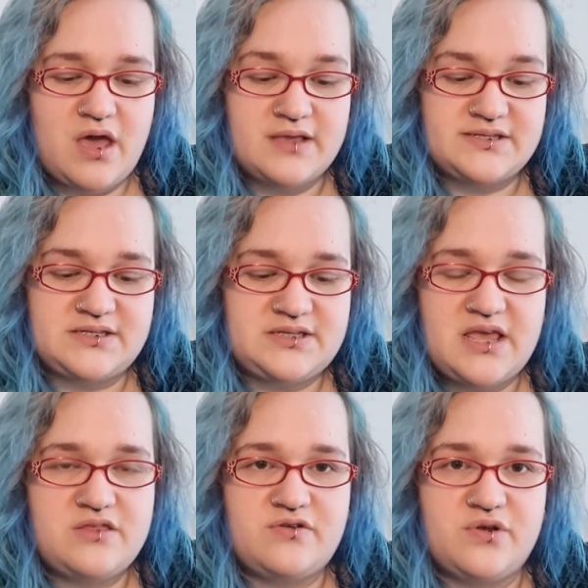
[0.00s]
as I
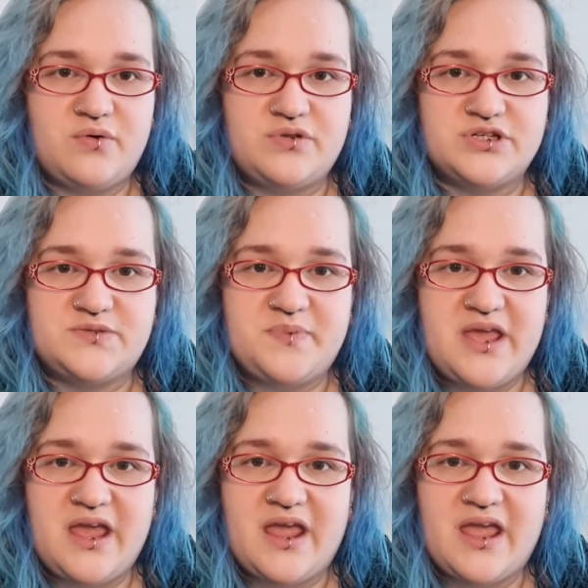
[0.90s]
say, through just
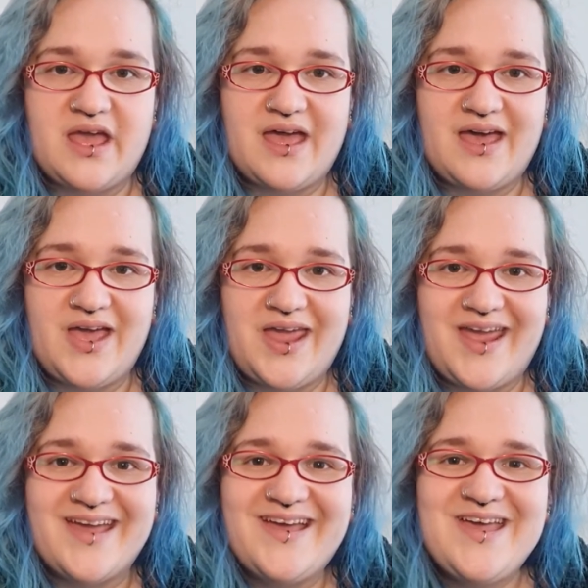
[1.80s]
being a